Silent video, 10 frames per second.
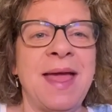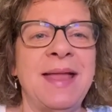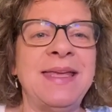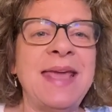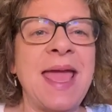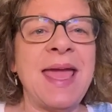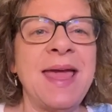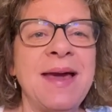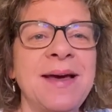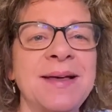And
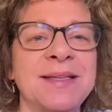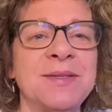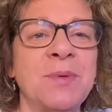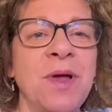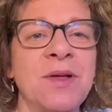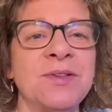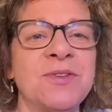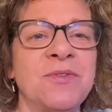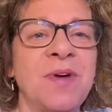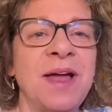yay us, we all
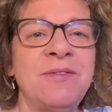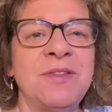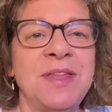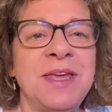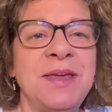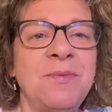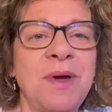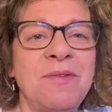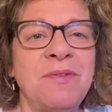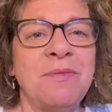survived the heat
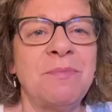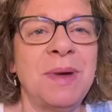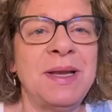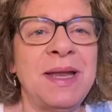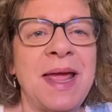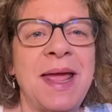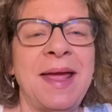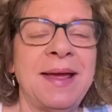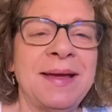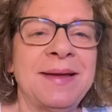wave of Monday.